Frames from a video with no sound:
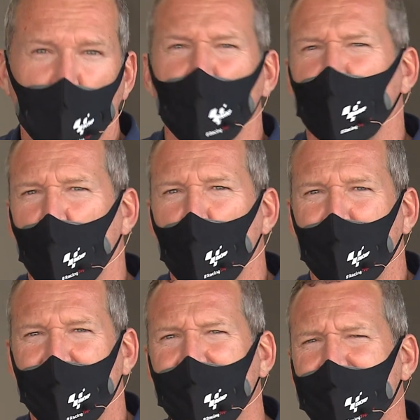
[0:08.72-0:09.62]
control
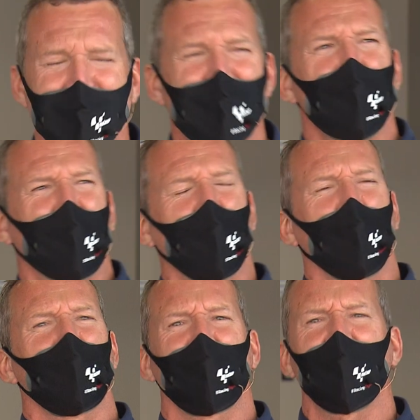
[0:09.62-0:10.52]
bay,
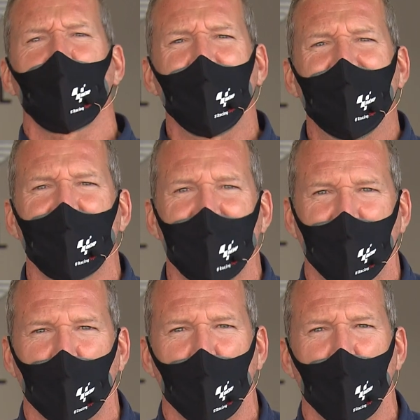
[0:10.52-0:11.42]
because this week's
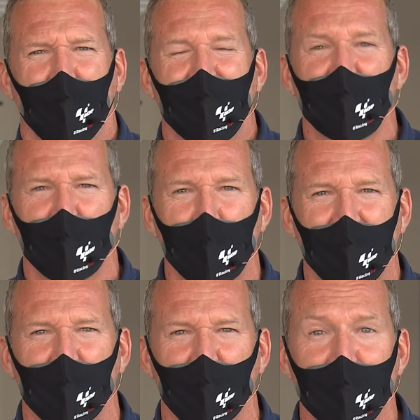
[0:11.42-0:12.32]
Tech Talk is
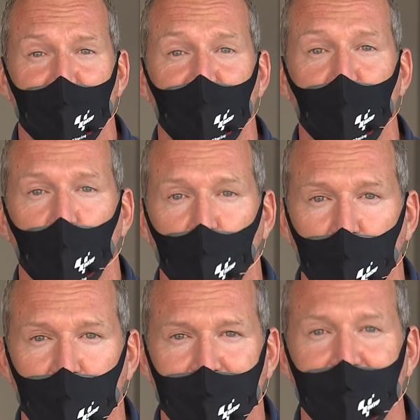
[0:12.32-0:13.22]
about fuel
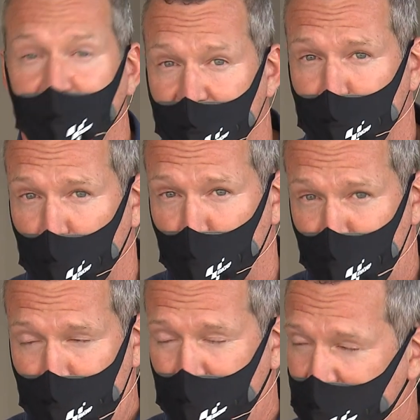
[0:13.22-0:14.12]
in
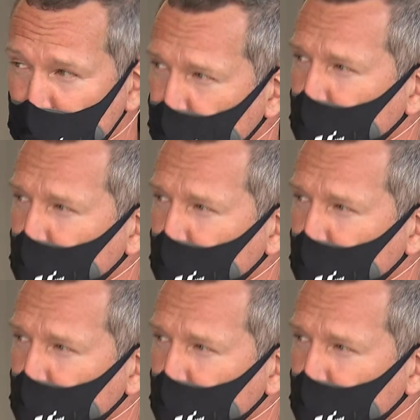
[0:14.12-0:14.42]
MotoGP.